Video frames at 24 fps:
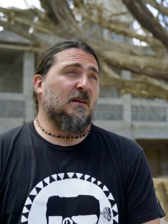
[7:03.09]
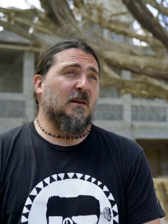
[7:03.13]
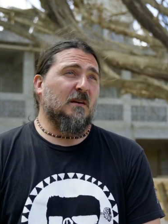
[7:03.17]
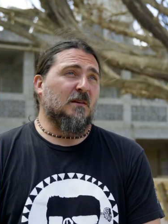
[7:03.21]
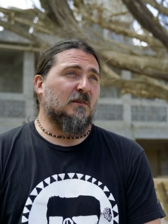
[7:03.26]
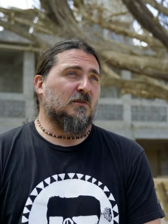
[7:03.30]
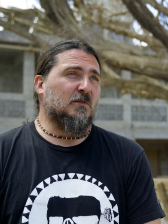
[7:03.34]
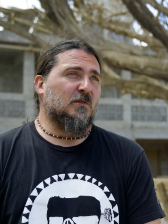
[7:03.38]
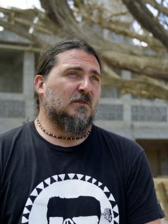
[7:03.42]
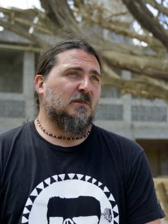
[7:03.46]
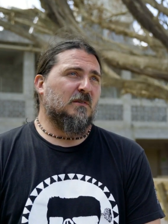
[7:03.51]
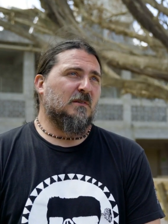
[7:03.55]

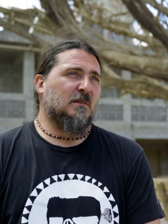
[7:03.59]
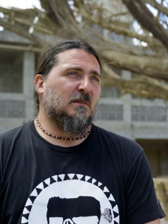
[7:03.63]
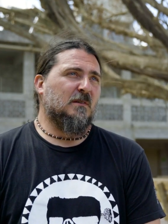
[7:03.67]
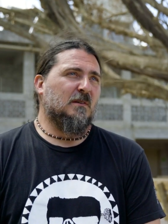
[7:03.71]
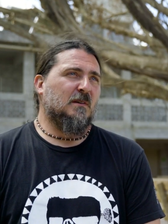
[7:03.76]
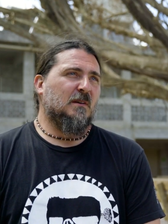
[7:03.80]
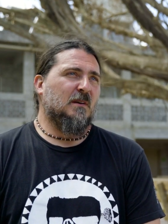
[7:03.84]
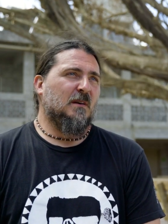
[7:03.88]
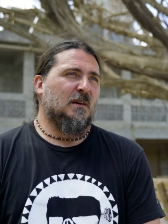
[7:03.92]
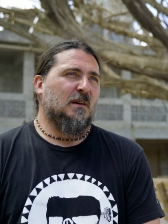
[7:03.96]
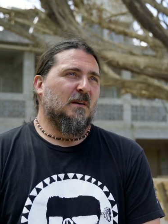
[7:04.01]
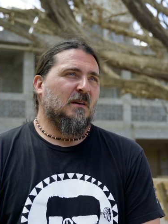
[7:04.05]
kids.
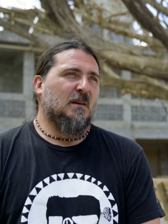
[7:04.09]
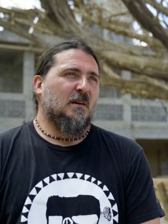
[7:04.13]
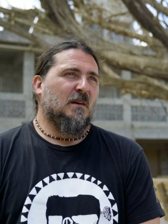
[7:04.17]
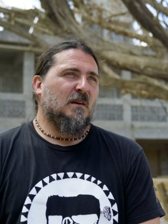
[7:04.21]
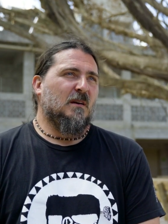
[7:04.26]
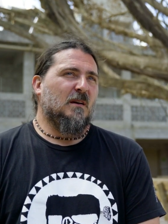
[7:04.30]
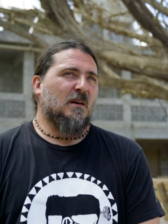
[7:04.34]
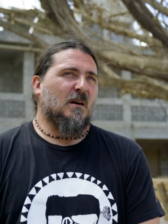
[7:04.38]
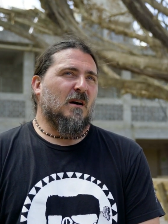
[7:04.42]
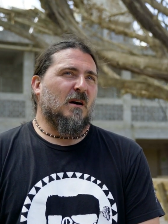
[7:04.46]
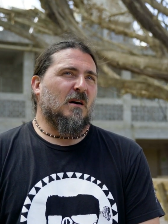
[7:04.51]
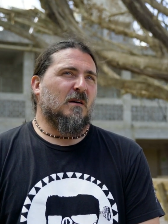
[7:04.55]

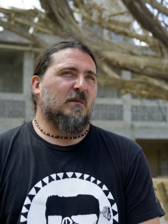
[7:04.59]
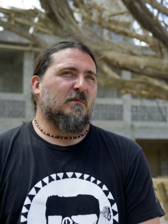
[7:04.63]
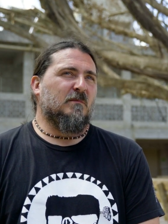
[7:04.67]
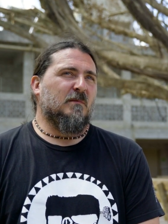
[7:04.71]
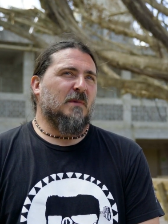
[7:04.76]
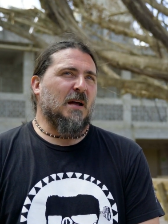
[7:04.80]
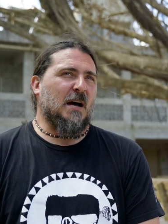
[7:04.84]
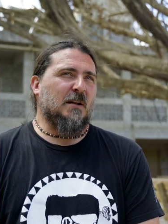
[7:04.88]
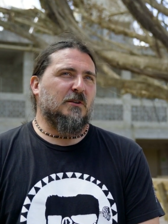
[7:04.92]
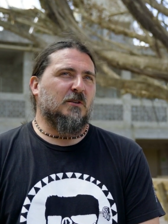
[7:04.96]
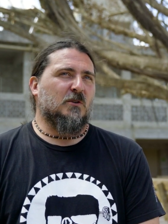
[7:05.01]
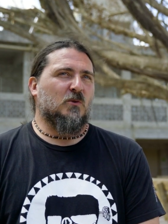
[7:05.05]

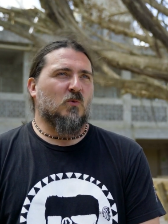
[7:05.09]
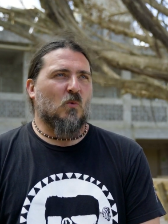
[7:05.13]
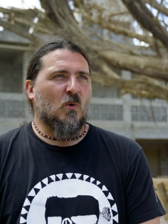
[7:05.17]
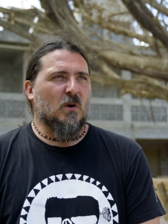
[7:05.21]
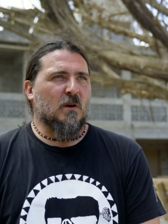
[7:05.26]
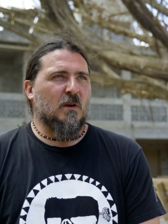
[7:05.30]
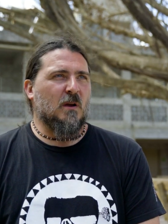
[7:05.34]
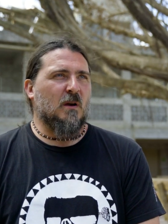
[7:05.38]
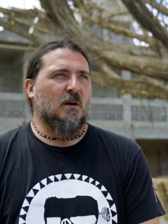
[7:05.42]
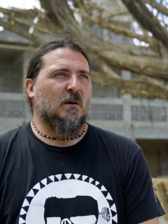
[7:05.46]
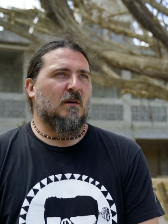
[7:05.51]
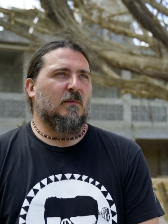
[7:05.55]
Not just
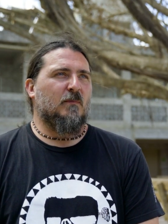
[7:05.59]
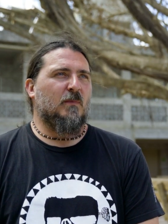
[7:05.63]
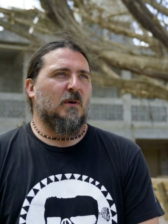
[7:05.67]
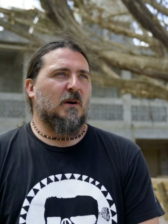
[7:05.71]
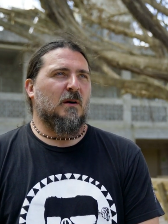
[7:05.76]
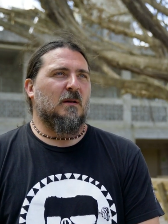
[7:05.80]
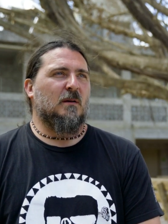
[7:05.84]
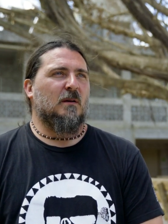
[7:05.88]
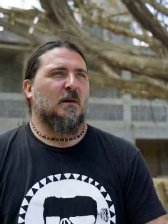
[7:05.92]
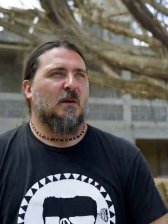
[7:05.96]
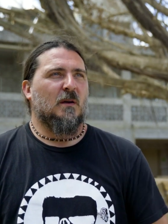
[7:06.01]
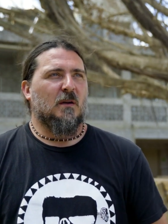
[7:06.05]
1 year,
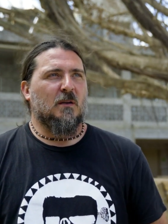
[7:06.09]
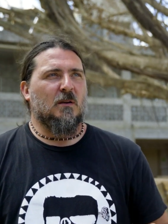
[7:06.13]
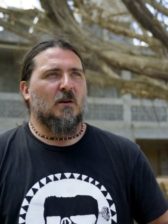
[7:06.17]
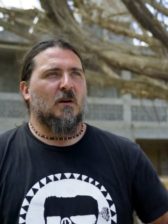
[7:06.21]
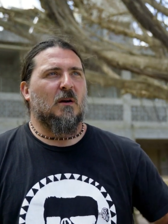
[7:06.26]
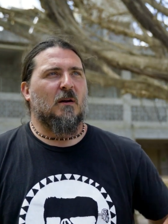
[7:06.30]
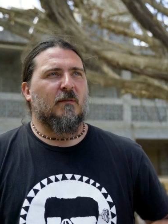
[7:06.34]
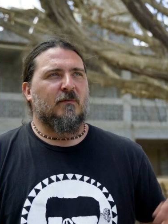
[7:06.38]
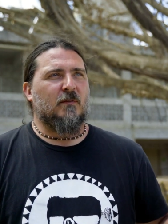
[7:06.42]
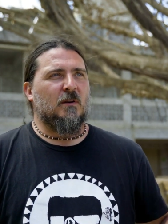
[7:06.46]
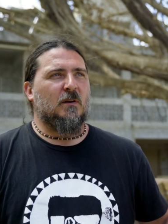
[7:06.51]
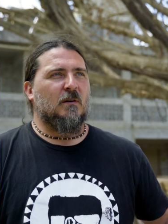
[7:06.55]
but
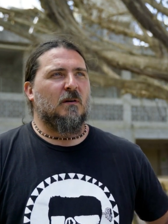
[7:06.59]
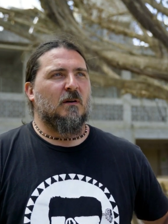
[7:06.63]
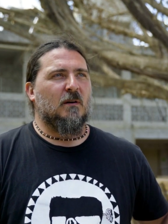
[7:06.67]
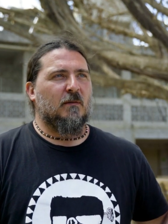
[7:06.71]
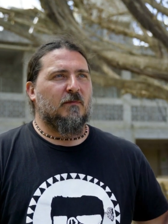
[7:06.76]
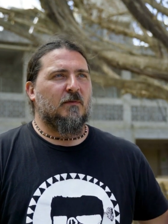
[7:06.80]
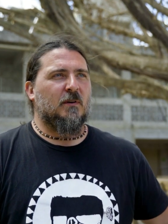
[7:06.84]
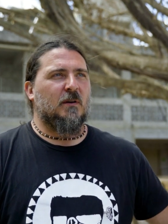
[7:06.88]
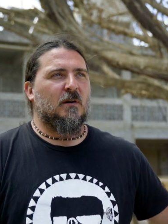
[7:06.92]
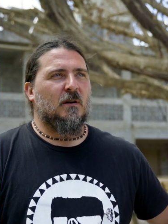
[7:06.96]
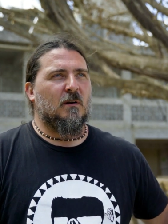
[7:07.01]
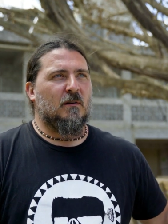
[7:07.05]
year after year
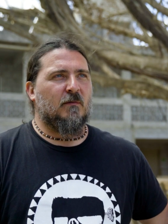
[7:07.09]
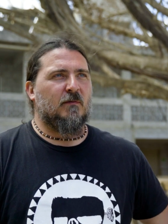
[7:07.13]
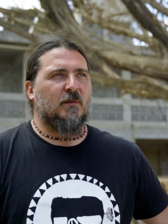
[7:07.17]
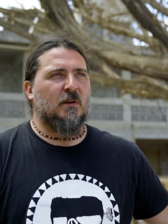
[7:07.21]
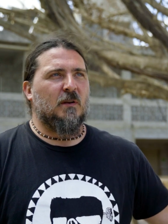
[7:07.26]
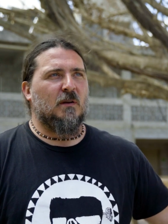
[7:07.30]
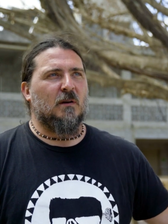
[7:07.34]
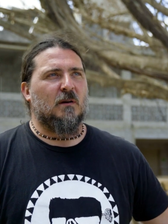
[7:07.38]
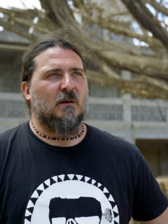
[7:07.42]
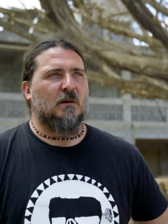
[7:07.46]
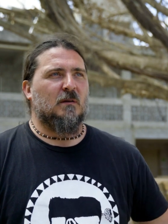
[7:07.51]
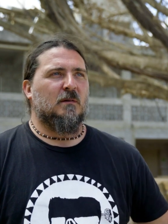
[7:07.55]
after year after
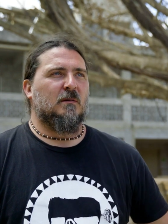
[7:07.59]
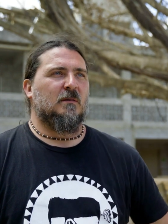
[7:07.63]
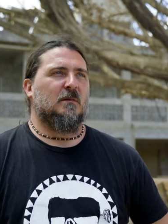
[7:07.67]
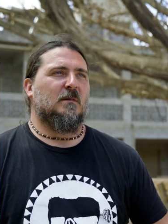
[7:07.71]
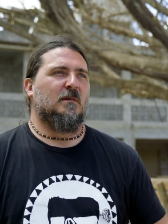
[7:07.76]
year.